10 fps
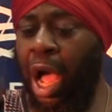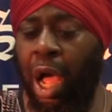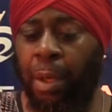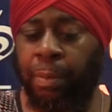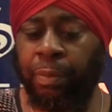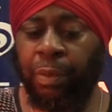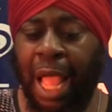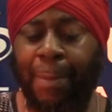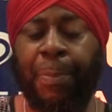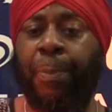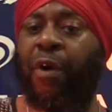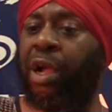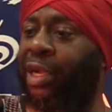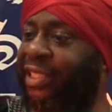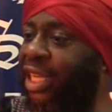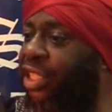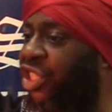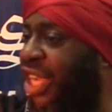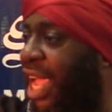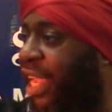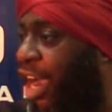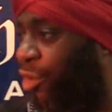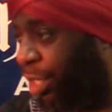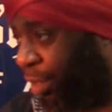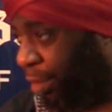How many people heard of the Senator John Kerry?